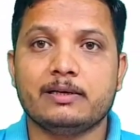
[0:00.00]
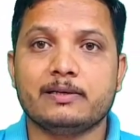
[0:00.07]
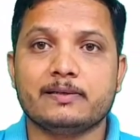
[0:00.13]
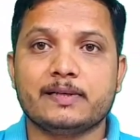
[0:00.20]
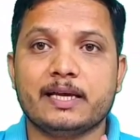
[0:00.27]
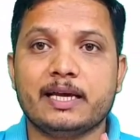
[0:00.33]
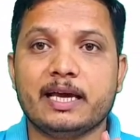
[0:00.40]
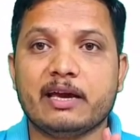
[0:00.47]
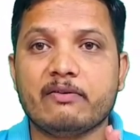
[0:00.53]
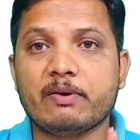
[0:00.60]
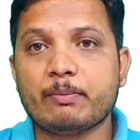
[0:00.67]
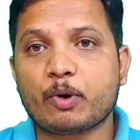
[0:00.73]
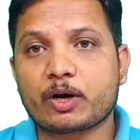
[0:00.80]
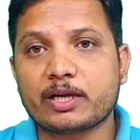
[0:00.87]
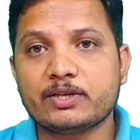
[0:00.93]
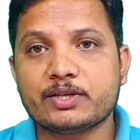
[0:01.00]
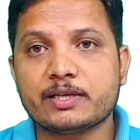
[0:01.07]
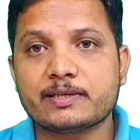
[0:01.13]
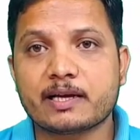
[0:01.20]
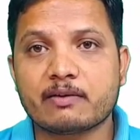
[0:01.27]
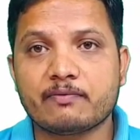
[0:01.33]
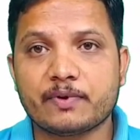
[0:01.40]
See
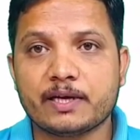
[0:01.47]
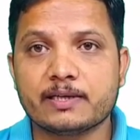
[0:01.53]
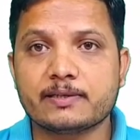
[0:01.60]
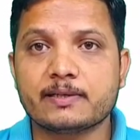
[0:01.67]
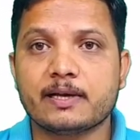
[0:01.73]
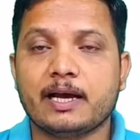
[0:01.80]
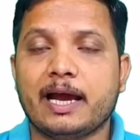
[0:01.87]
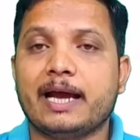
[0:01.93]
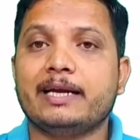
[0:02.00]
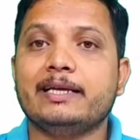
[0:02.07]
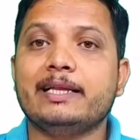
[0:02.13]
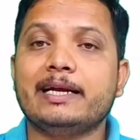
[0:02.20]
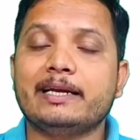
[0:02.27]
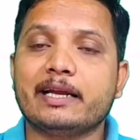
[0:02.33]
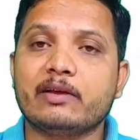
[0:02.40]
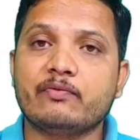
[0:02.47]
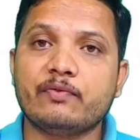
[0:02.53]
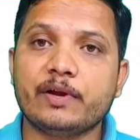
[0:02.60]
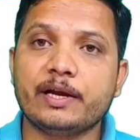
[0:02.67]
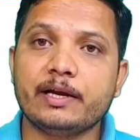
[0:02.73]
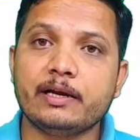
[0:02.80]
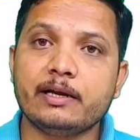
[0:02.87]
equipotential surface and electric
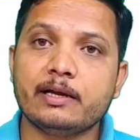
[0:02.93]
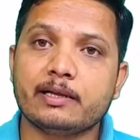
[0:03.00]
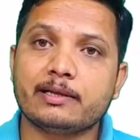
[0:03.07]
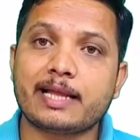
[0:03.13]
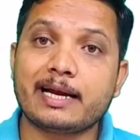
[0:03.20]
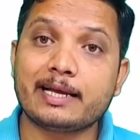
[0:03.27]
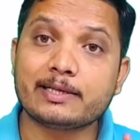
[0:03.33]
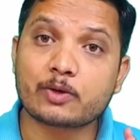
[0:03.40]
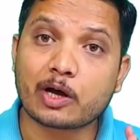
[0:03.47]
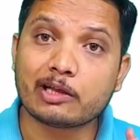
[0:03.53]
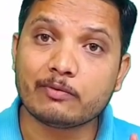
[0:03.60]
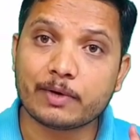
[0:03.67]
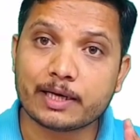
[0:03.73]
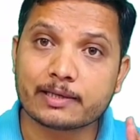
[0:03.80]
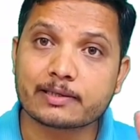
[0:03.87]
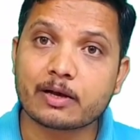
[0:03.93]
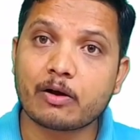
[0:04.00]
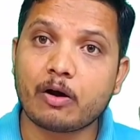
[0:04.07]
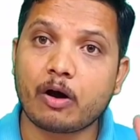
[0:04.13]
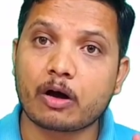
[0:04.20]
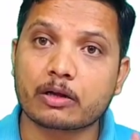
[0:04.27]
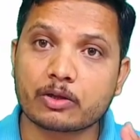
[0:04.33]
field that is always
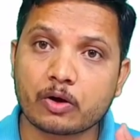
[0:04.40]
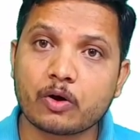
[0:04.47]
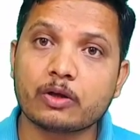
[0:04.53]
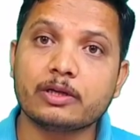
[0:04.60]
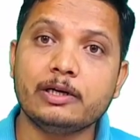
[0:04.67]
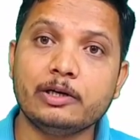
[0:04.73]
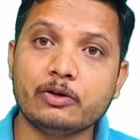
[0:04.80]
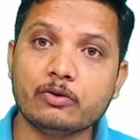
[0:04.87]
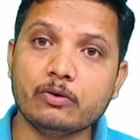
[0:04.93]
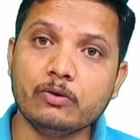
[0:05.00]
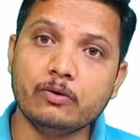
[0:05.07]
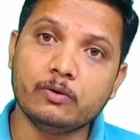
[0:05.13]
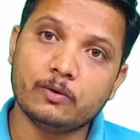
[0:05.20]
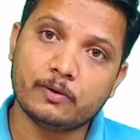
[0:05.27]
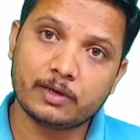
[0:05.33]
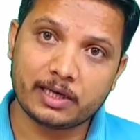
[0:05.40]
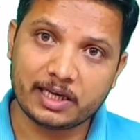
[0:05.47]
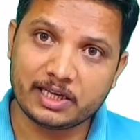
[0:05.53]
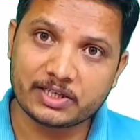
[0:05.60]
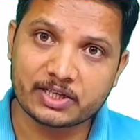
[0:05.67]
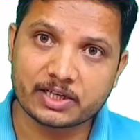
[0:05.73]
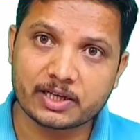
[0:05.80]
orthogonal to
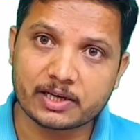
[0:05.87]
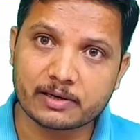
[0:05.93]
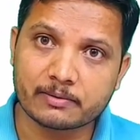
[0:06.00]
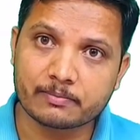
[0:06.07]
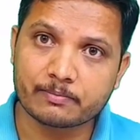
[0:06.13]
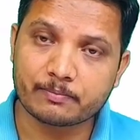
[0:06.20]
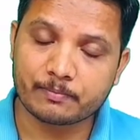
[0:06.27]
each other.